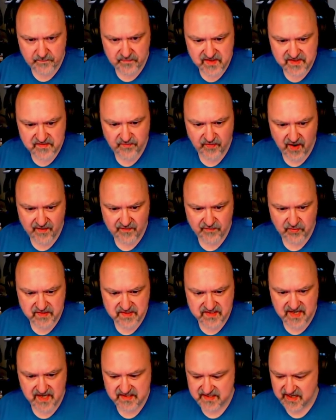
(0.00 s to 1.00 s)
This 5
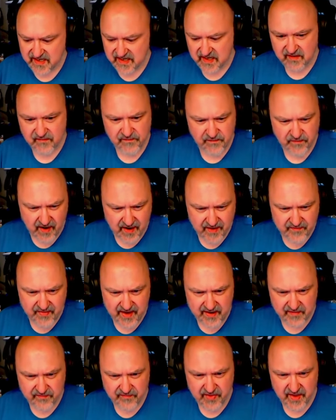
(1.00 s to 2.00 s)
looks down, taking 5
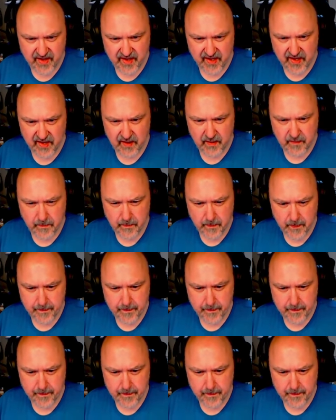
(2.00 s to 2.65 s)
out of there.